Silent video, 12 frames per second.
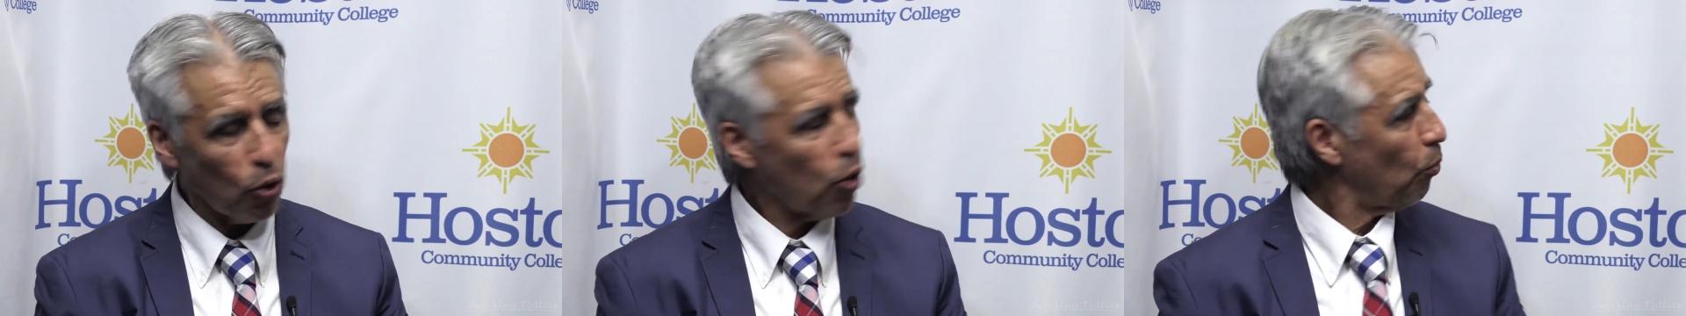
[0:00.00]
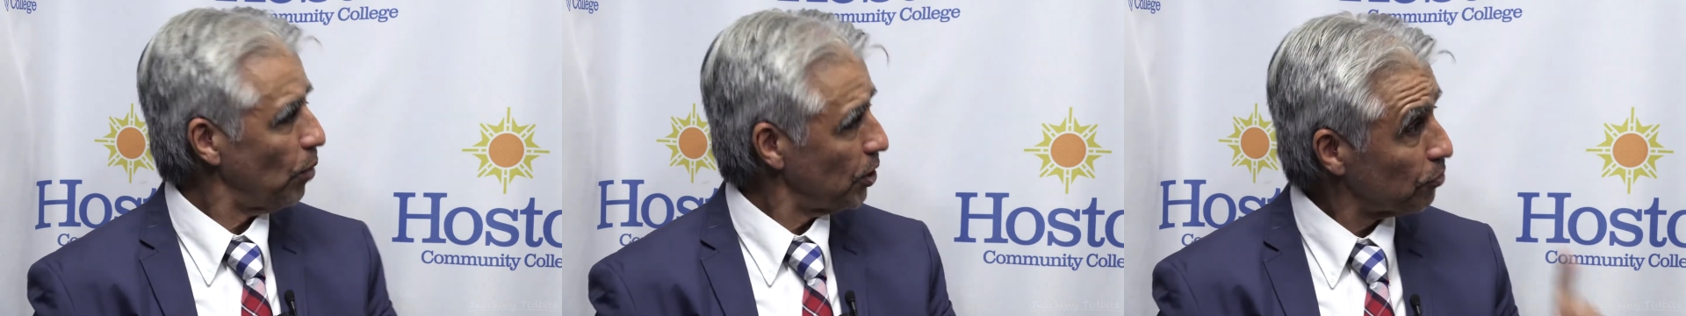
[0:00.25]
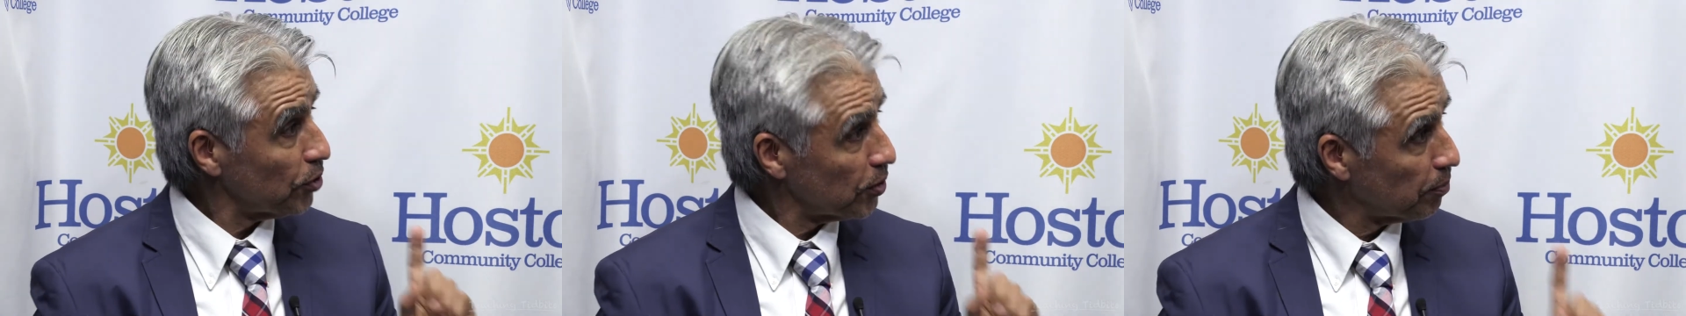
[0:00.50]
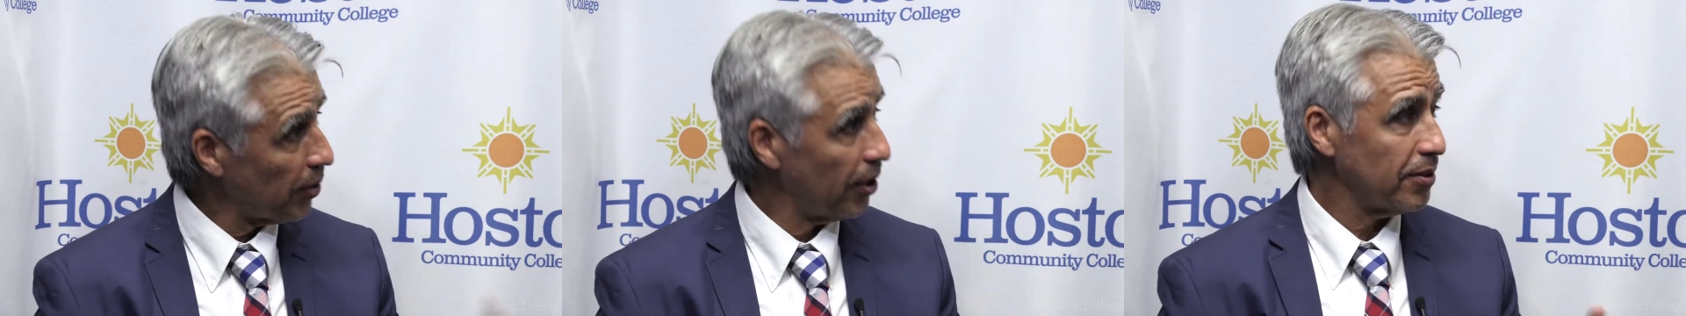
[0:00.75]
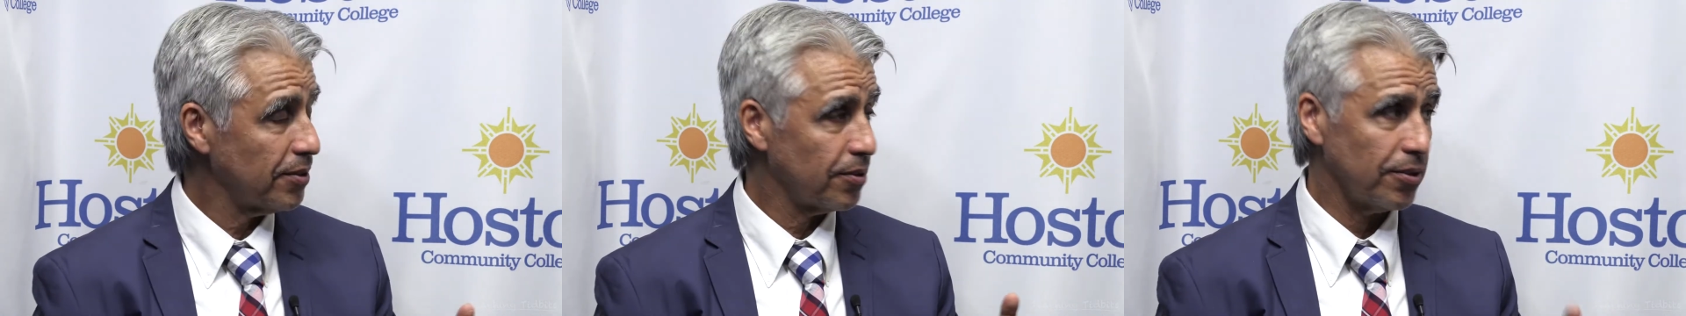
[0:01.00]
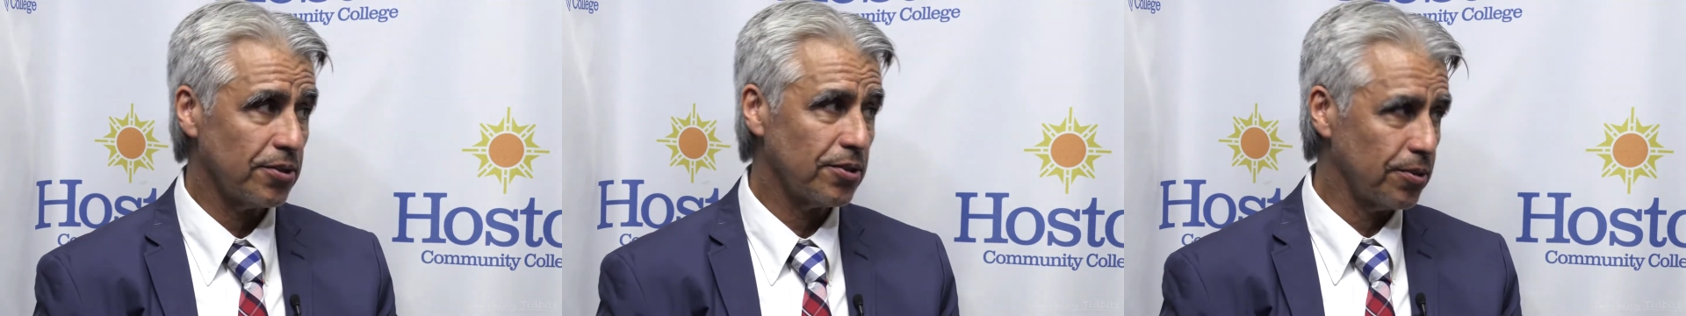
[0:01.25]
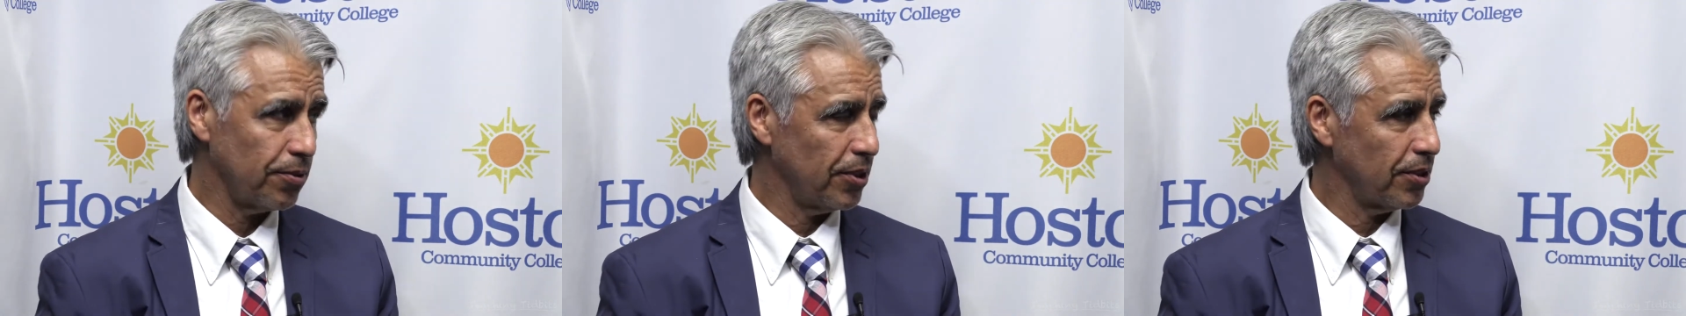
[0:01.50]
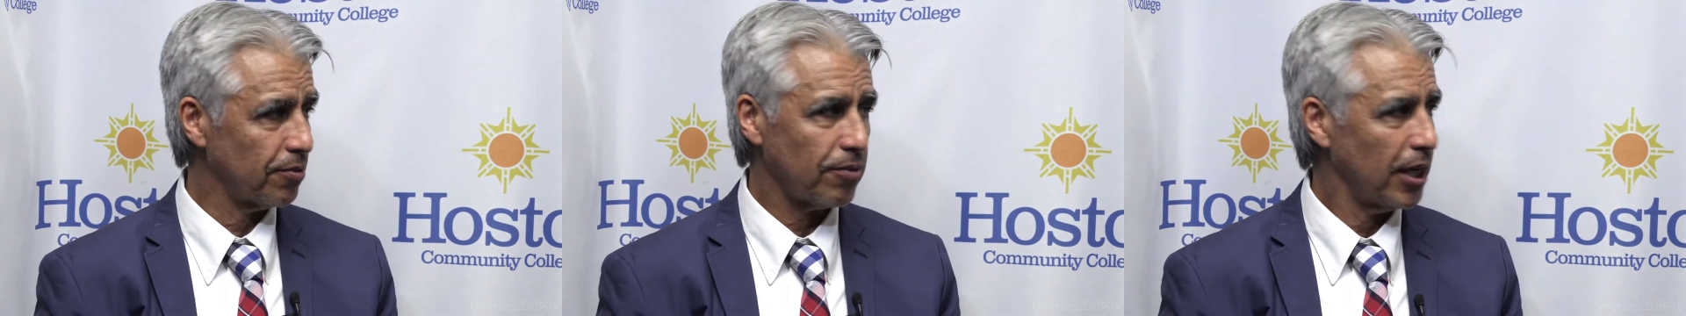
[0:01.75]
always respond to the
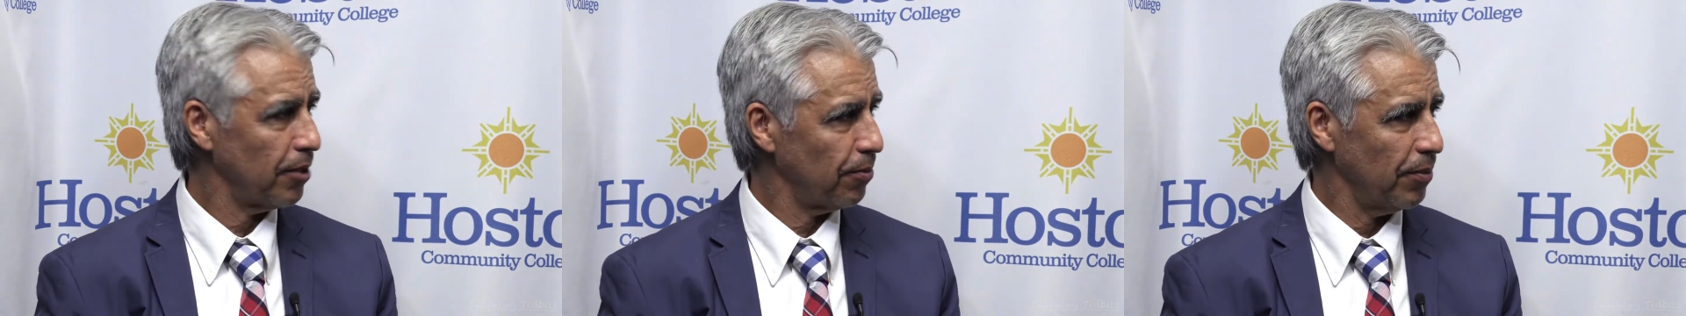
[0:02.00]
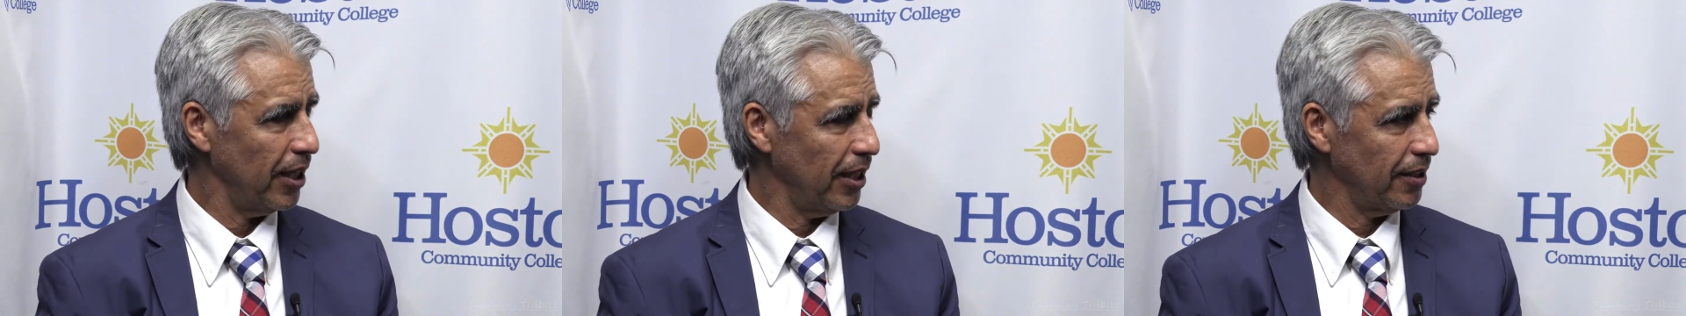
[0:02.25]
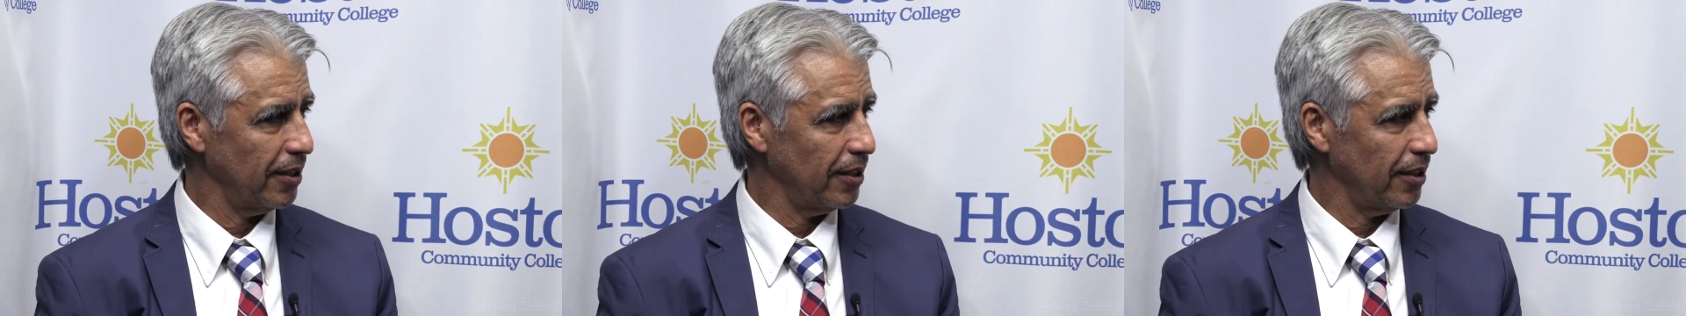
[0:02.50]
students right away.